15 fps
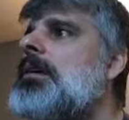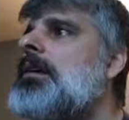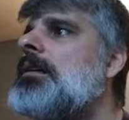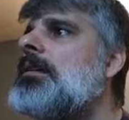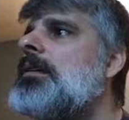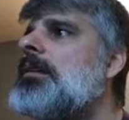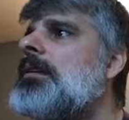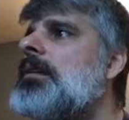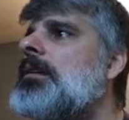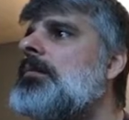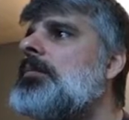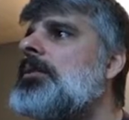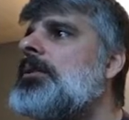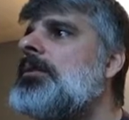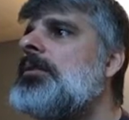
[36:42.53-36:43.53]
All right, and then the
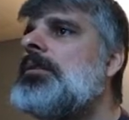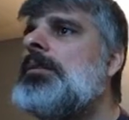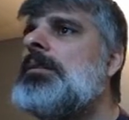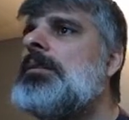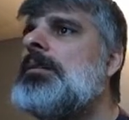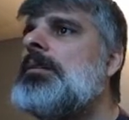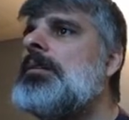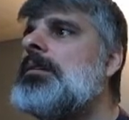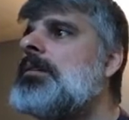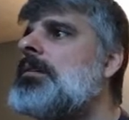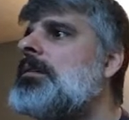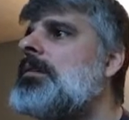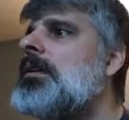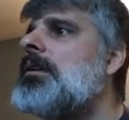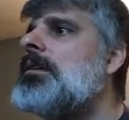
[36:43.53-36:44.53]
computer
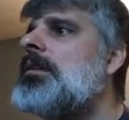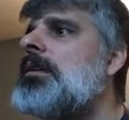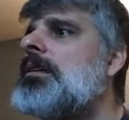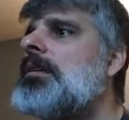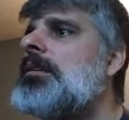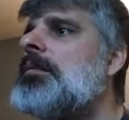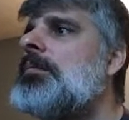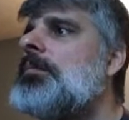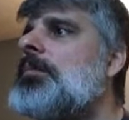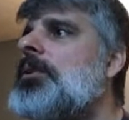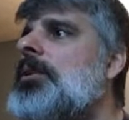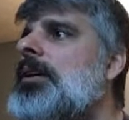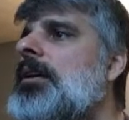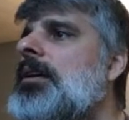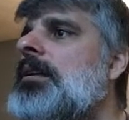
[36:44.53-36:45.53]
does like this
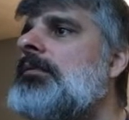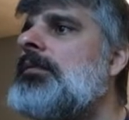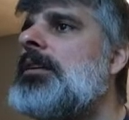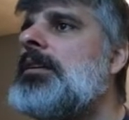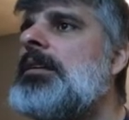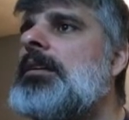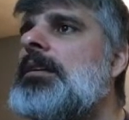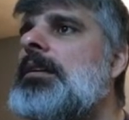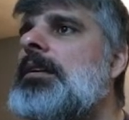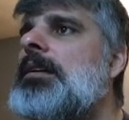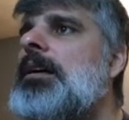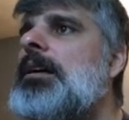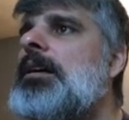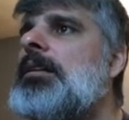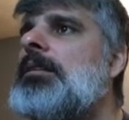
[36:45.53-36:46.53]
plan of killing the
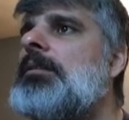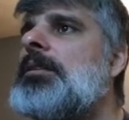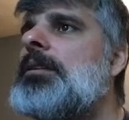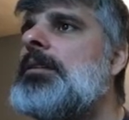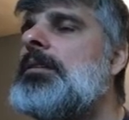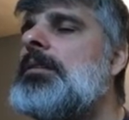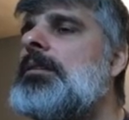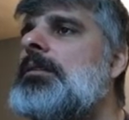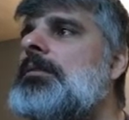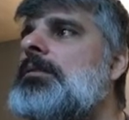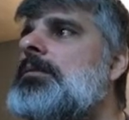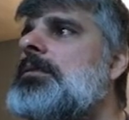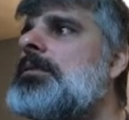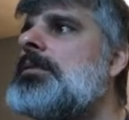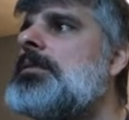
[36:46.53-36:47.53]
guy, although it was
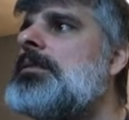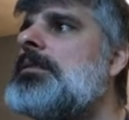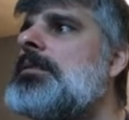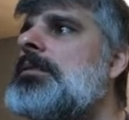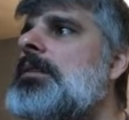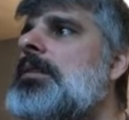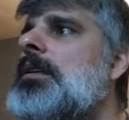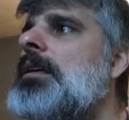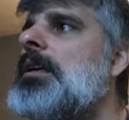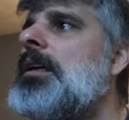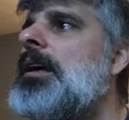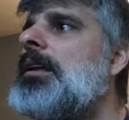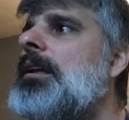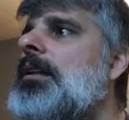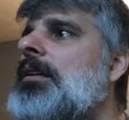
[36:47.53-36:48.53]
close.
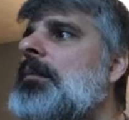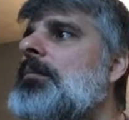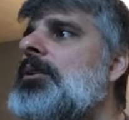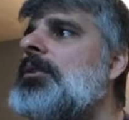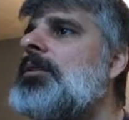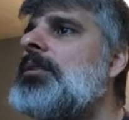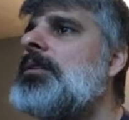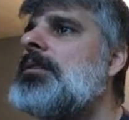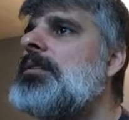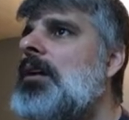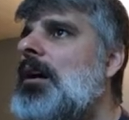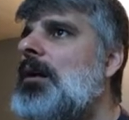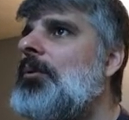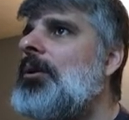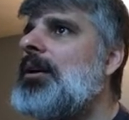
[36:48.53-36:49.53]
And now the computer does
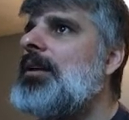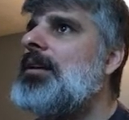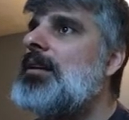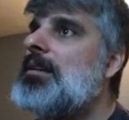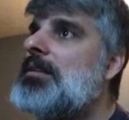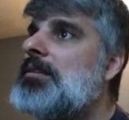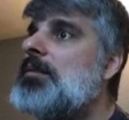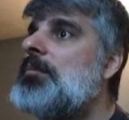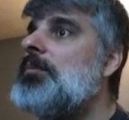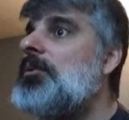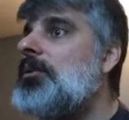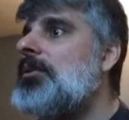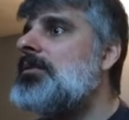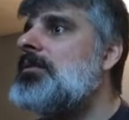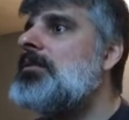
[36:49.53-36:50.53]
not want to hit because the
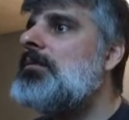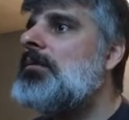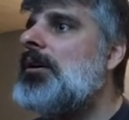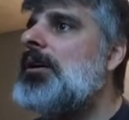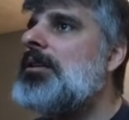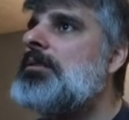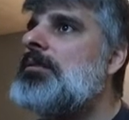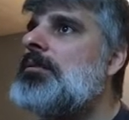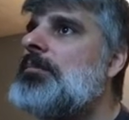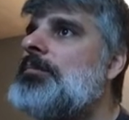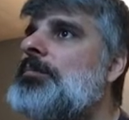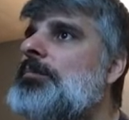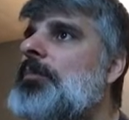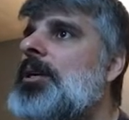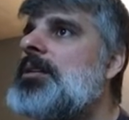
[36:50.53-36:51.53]
board is too
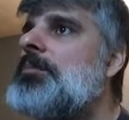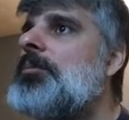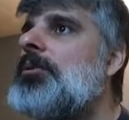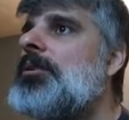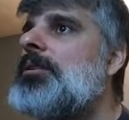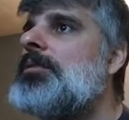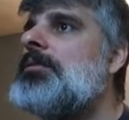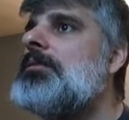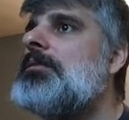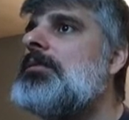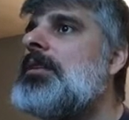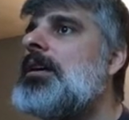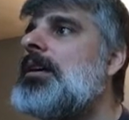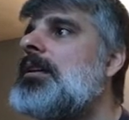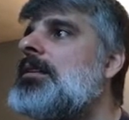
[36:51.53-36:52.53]
awesome. White's board is too
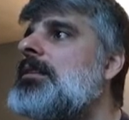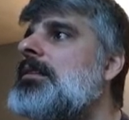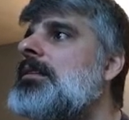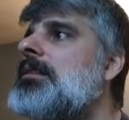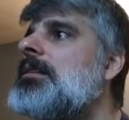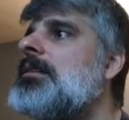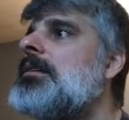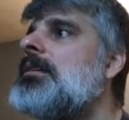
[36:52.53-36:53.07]
great.